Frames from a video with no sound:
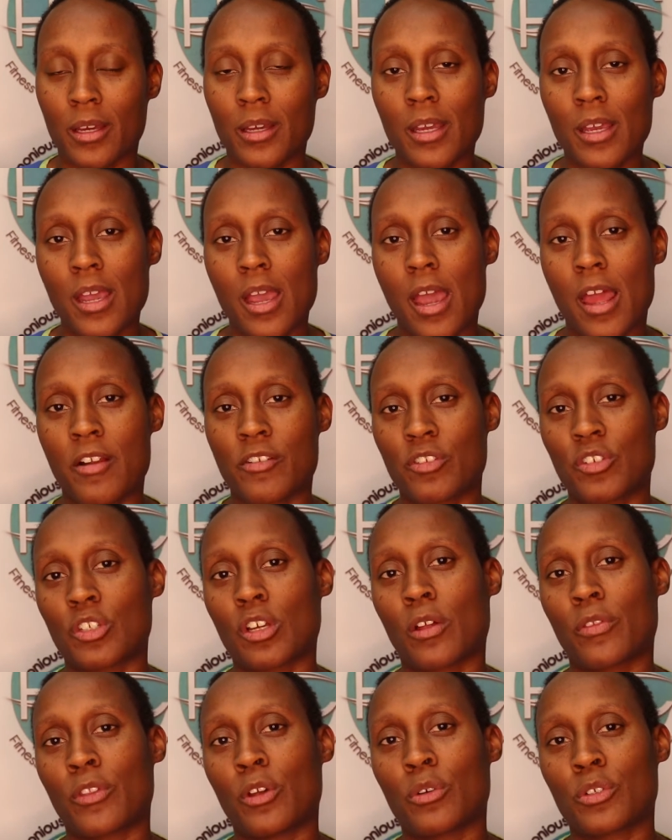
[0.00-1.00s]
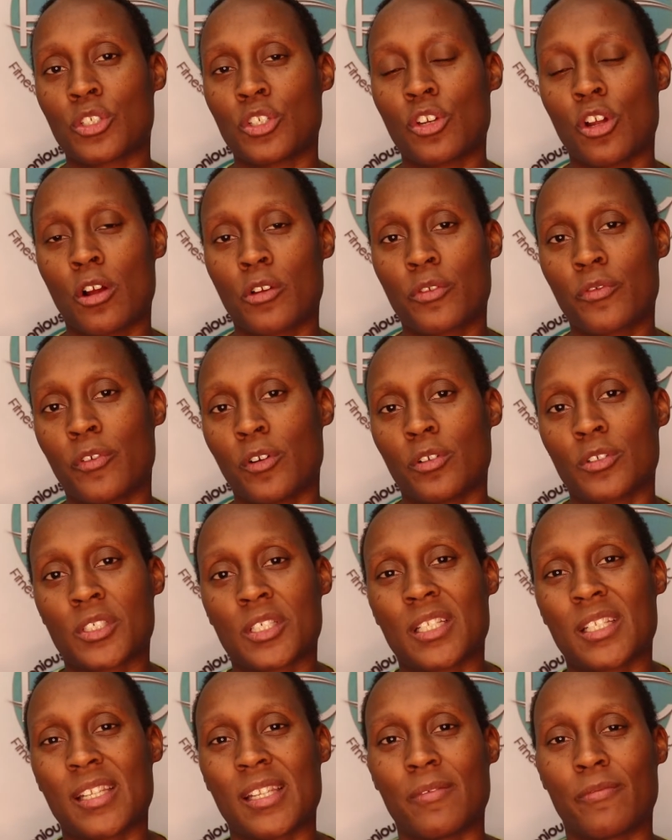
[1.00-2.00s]
And as a result, those nerves
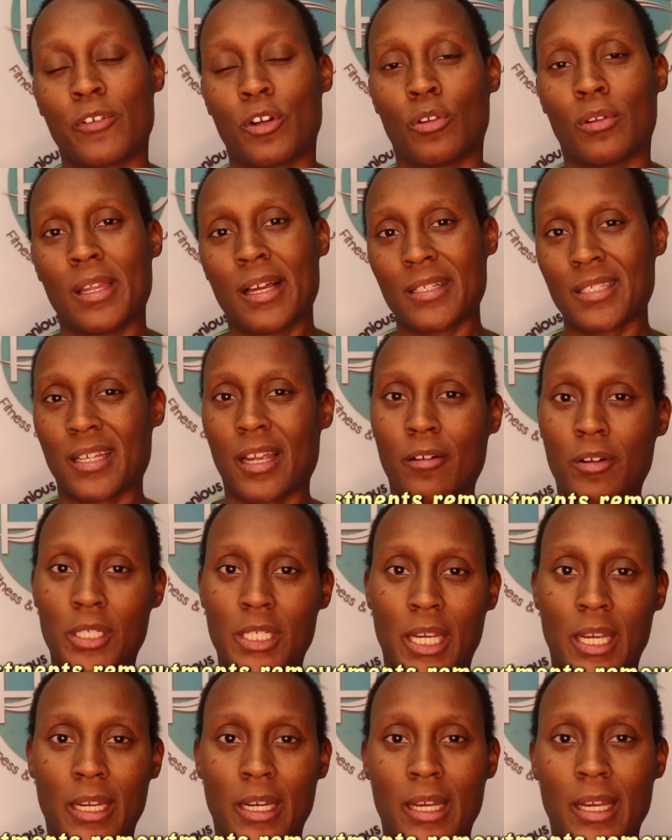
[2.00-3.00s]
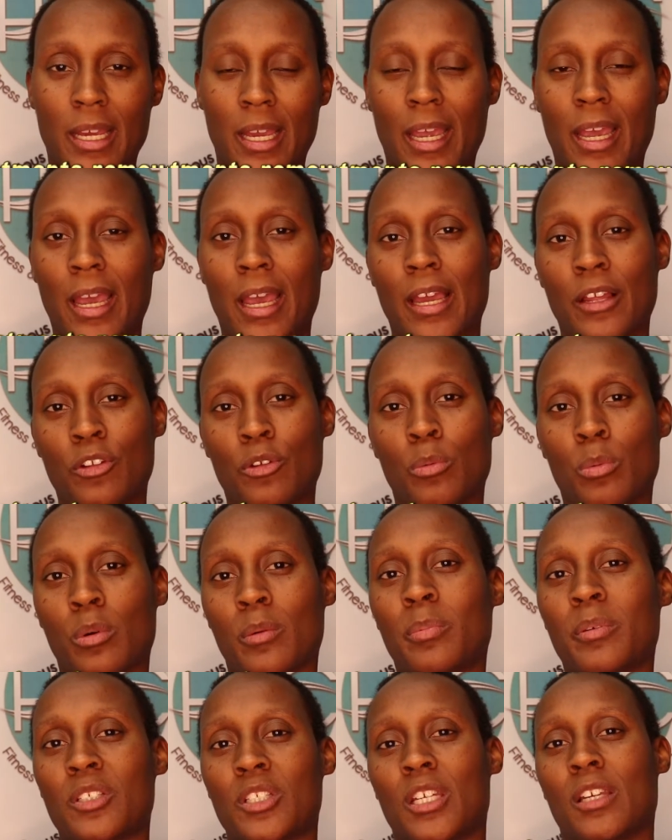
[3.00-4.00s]
feel less irritated, and you
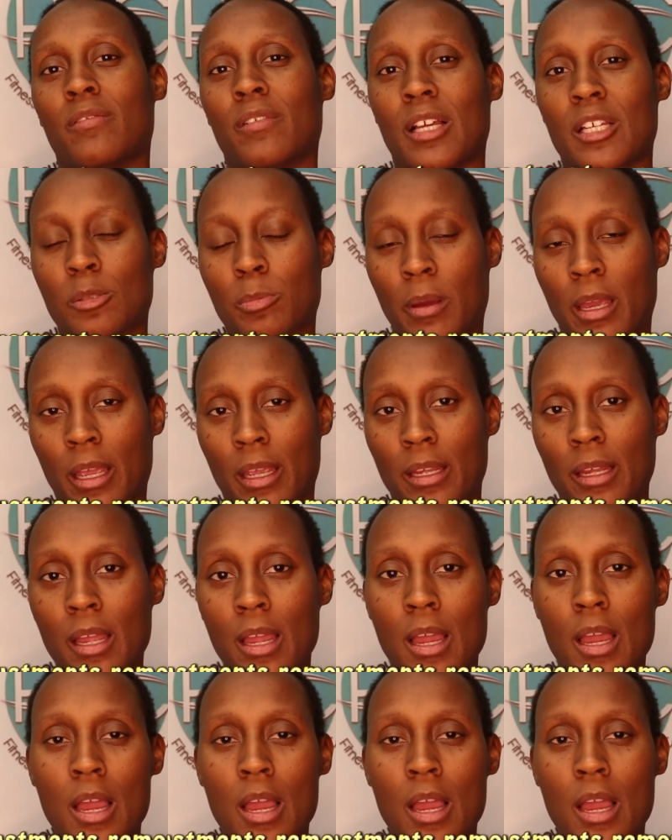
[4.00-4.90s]
will perceive less pain.